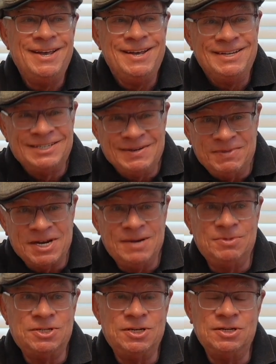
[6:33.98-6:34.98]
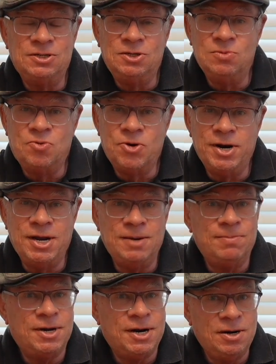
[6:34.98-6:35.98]
sometimes to 2.8.
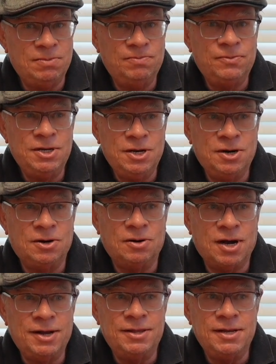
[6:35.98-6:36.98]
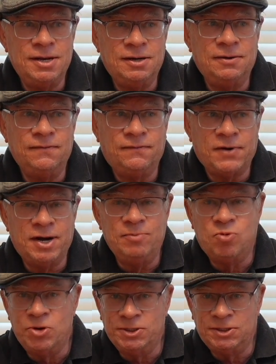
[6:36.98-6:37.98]
But I think
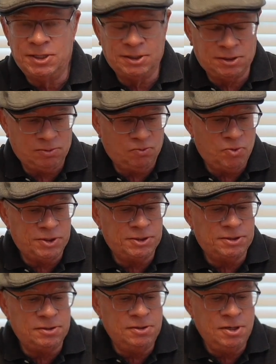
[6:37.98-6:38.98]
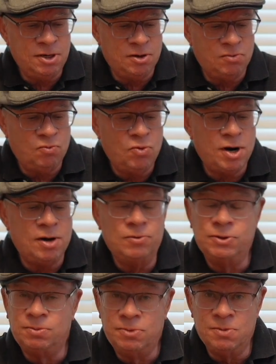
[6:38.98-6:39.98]
5.6 was where I
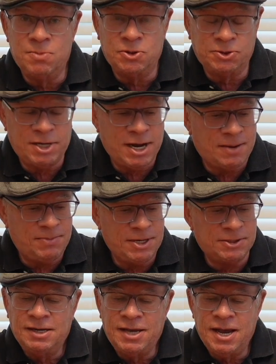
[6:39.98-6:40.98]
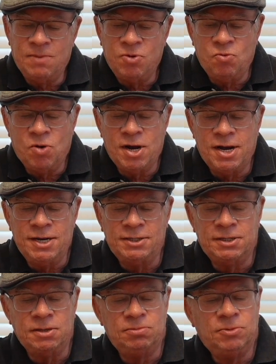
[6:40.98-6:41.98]
was the most happiest.
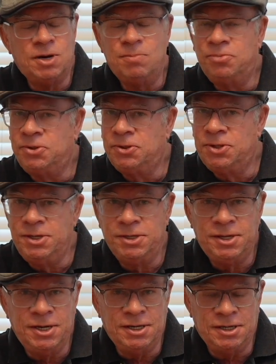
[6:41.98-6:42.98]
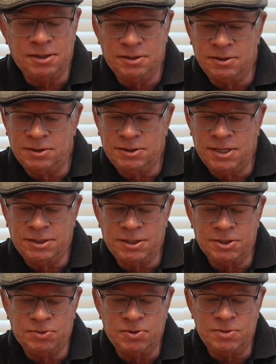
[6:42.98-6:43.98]
Camera-wise, completely set
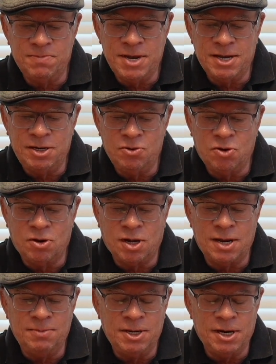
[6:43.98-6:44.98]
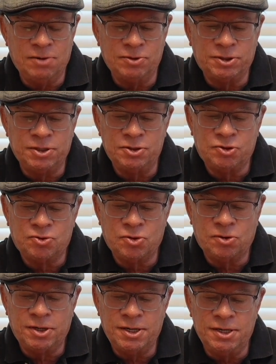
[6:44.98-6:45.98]
this with manual. I was
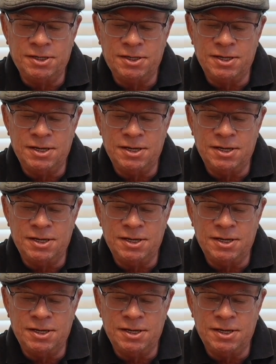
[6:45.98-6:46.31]
controlling